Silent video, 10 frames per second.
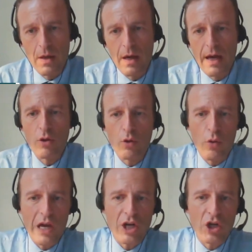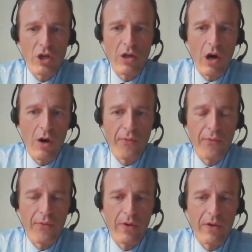And the creation
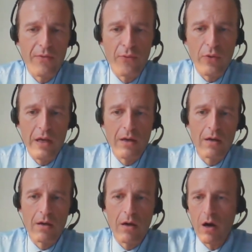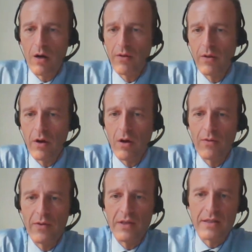of IFRI on
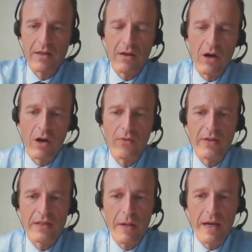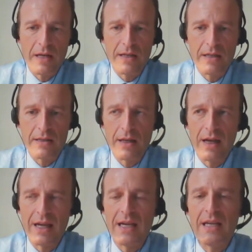this basis
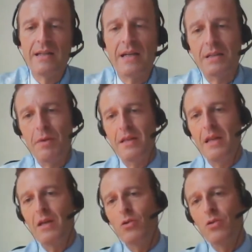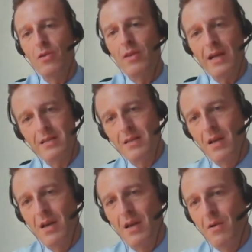is explaining, that
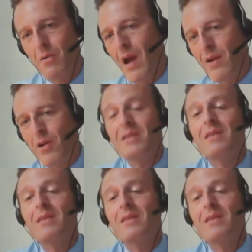we are not